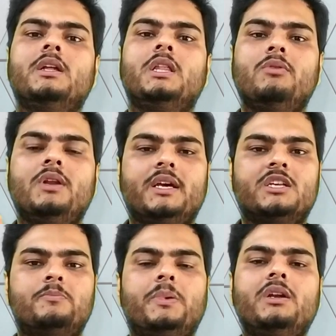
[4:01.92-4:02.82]
then they will
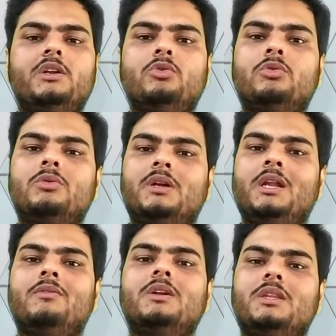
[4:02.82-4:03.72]
expect you to
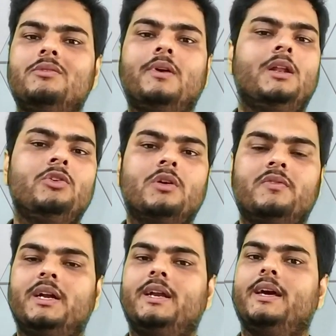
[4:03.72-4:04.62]
deliver the value
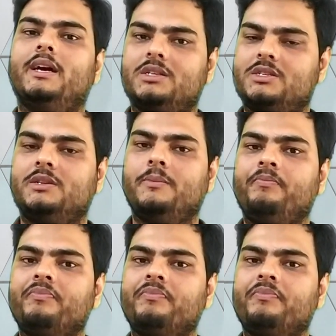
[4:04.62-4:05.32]
of that X.